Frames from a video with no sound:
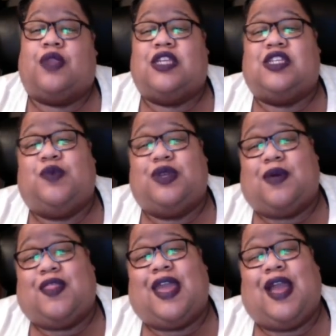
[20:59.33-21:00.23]
And she brings
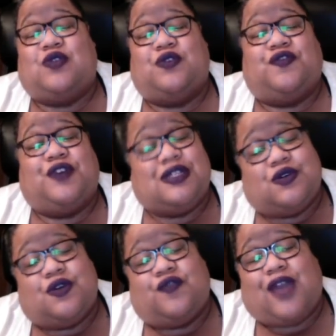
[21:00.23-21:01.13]
up how they got into a
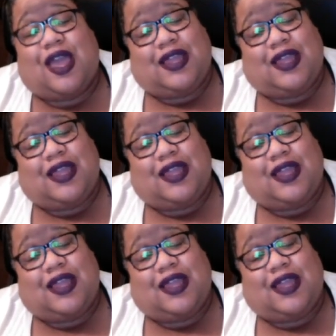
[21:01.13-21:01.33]
fuss or a fight